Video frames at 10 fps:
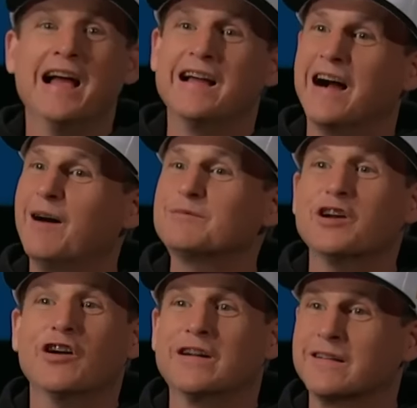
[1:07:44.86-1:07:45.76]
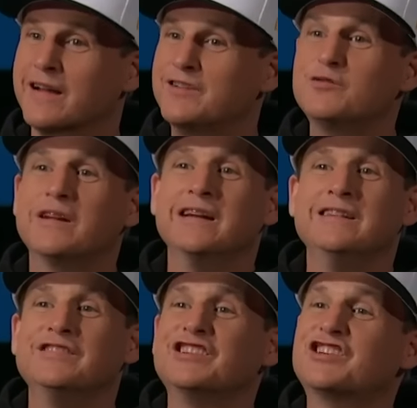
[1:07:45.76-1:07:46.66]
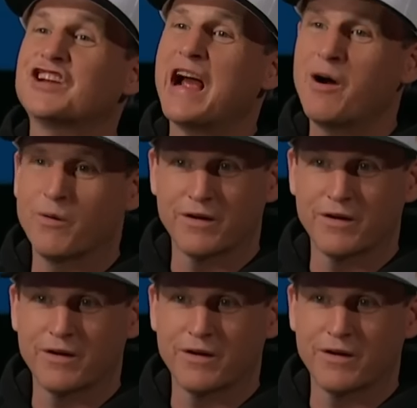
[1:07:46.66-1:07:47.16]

hey, of water. I'm talking like you can't even shower.